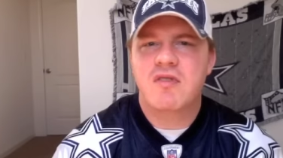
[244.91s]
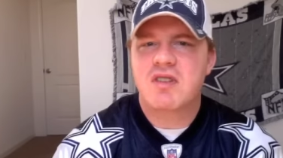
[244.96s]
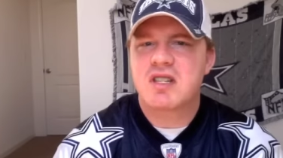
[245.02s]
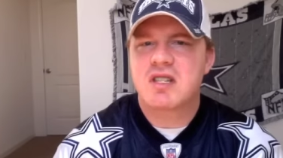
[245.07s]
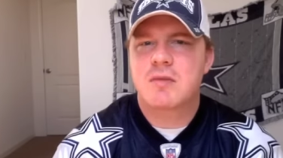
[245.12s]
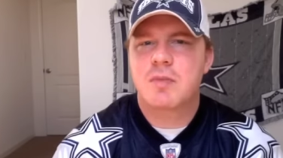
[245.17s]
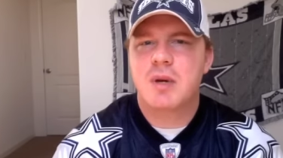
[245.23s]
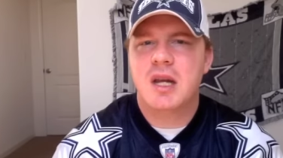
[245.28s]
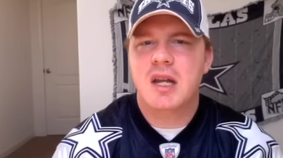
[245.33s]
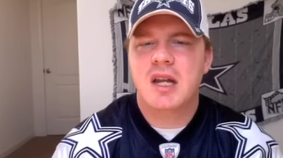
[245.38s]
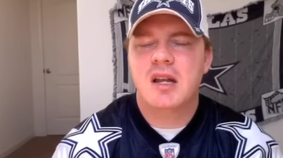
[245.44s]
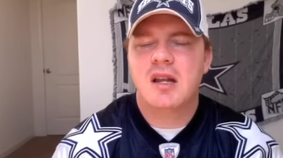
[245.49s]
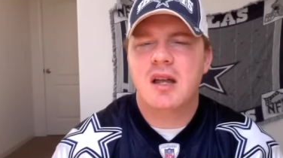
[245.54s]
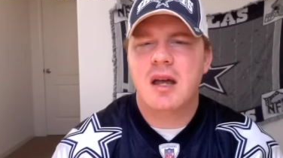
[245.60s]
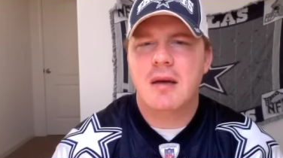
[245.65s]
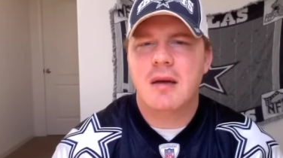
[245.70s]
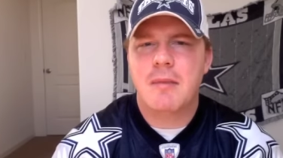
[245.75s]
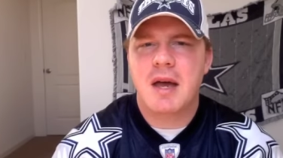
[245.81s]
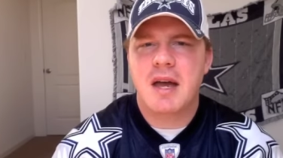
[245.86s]
a speedy
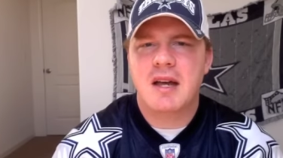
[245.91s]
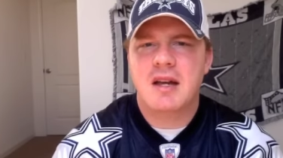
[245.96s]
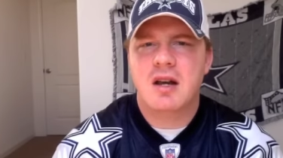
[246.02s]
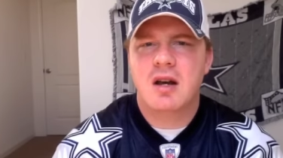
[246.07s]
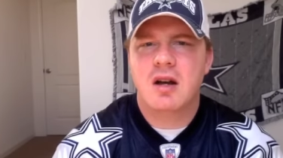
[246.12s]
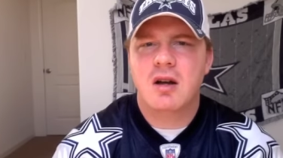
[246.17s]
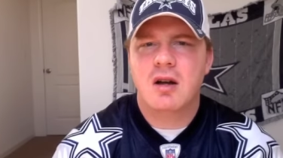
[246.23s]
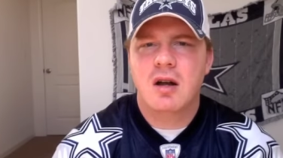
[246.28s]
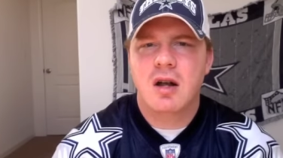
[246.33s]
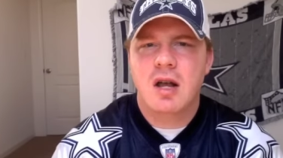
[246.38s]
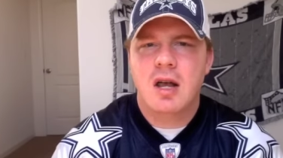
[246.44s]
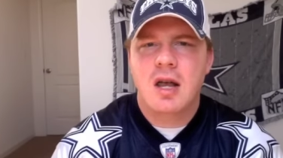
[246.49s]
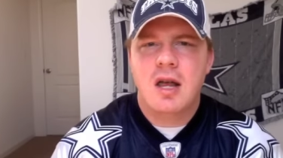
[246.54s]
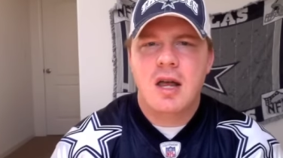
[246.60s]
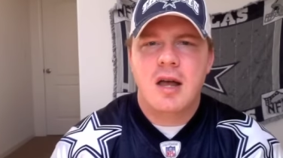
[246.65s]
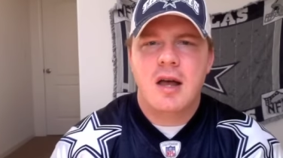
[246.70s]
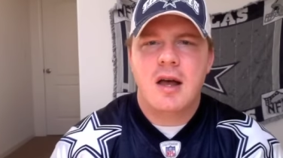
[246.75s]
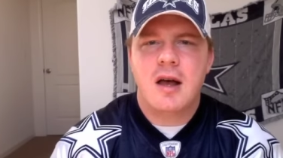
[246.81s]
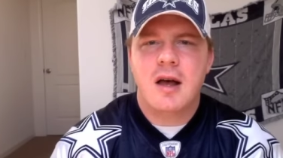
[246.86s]
linebacker,
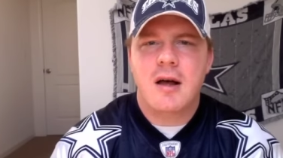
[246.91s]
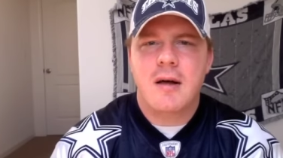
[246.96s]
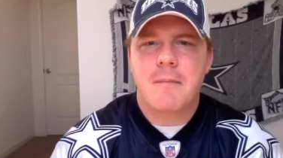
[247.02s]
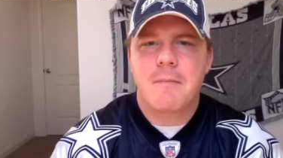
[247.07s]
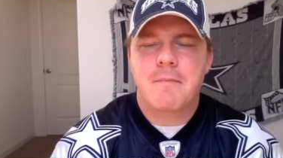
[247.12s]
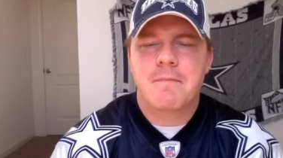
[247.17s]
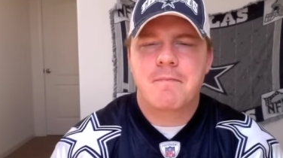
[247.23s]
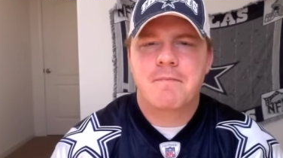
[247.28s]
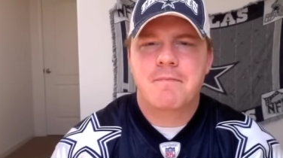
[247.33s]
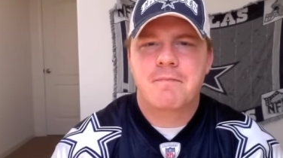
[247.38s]
um,